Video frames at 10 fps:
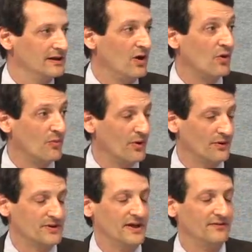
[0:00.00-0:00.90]

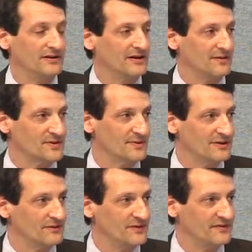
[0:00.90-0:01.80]
homeowners have incomes
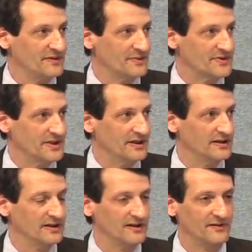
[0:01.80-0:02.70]
below 50%
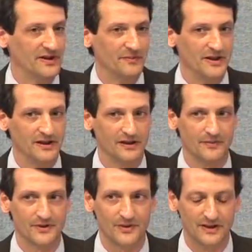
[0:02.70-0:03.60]
of area median income.
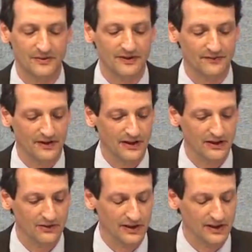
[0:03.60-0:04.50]
So we're dealing with a very
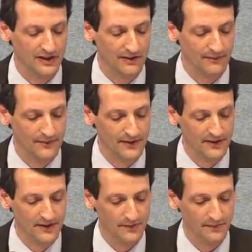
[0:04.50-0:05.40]
low income
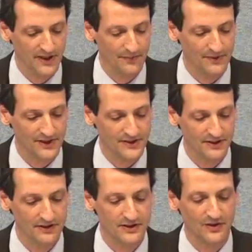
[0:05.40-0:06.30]
population.
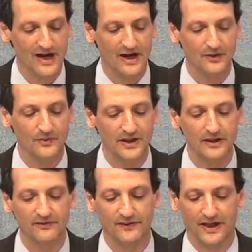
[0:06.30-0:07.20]
So how do we
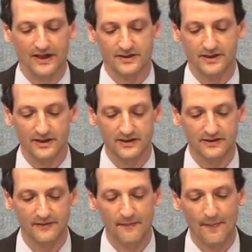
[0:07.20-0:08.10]
finance these?
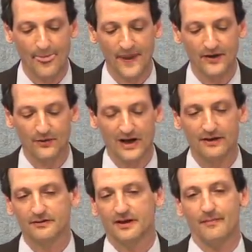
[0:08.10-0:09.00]

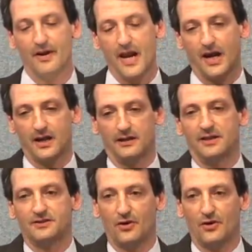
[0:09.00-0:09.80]
Rather than make these